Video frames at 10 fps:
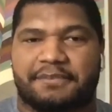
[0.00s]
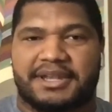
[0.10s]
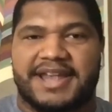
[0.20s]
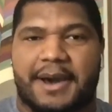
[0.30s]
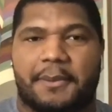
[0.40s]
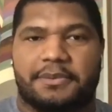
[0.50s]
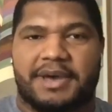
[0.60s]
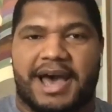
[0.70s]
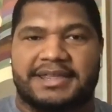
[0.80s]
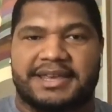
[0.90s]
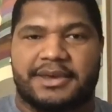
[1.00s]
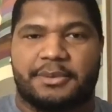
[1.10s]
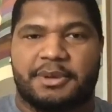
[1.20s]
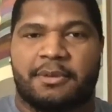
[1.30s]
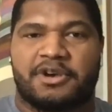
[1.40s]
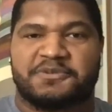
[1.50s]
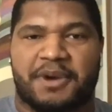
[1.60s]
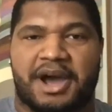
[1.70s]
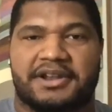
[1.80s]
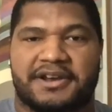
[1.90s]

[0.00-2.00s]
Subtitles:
but I think he would be most proud of